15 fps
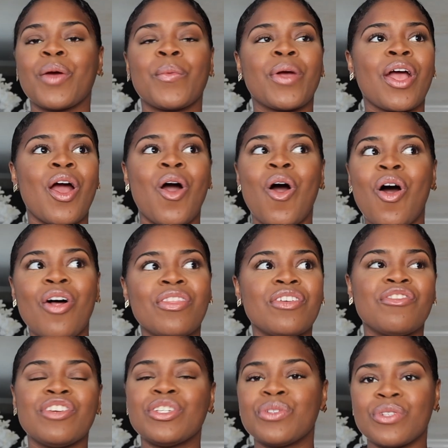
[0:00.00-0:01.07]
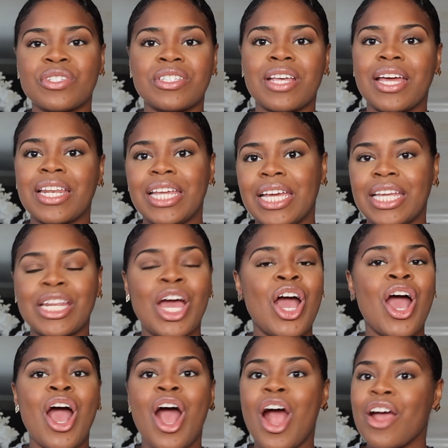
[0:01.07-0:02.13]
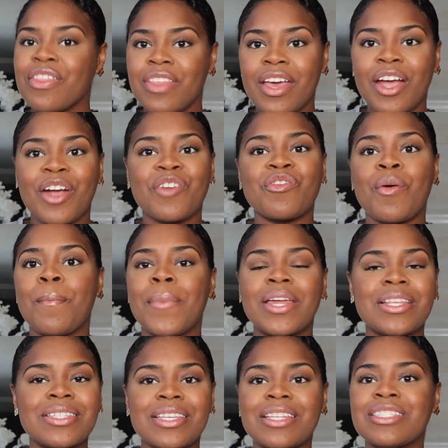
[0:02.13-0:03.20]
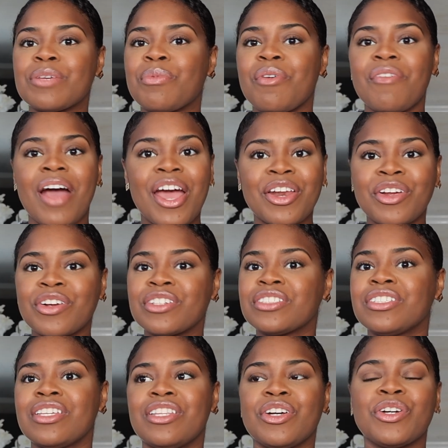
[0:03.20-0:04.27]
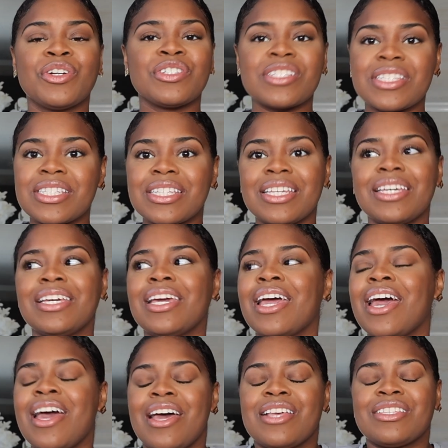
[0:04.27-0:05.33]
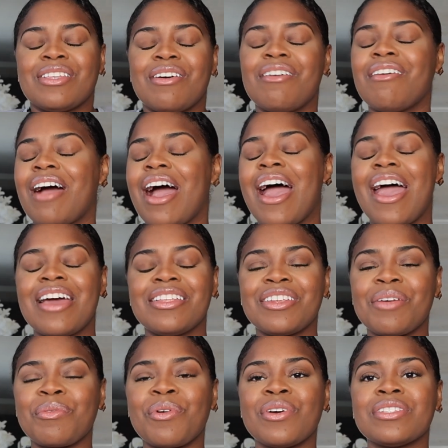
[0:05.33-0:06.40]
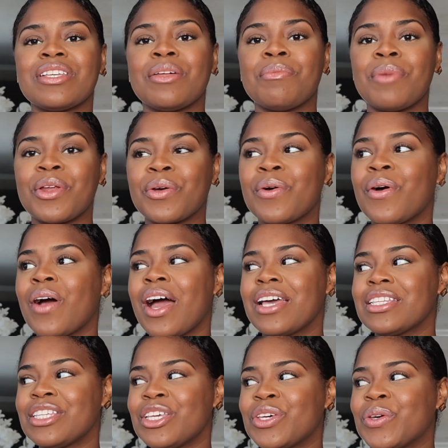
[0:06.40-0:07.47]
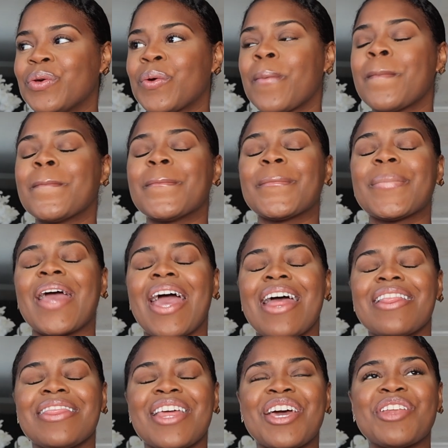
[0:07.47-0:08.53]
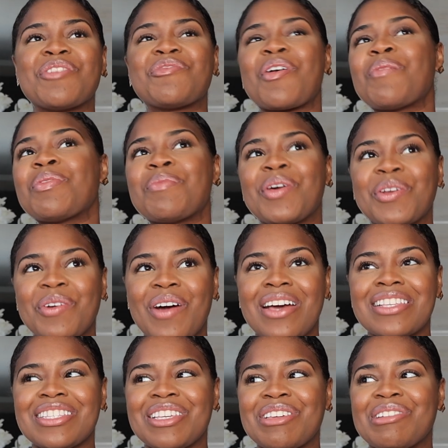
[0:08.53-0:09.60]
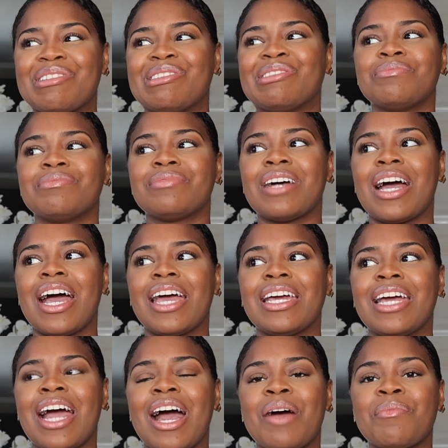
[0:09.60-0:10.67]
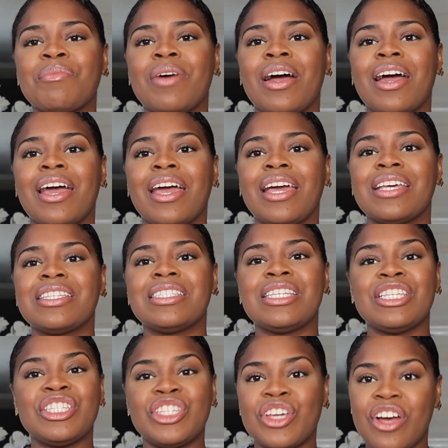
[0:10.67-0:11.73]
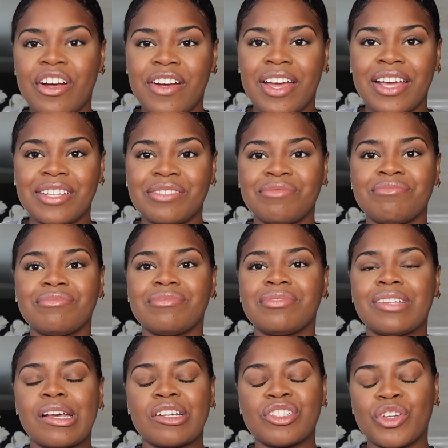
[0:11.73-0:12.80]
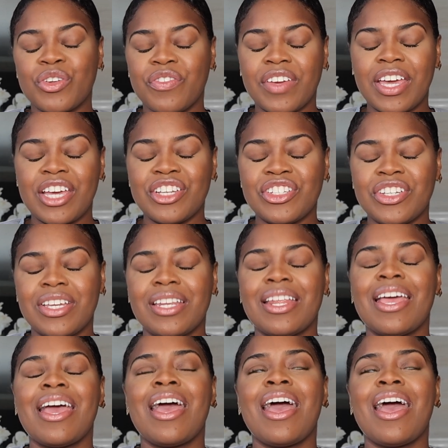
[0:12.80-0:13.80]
where all the resources I need are there, from medicine to providers to the urgency. So I ended up going to the medical ICU. And then from the medical ICU, I got my CCRN certification.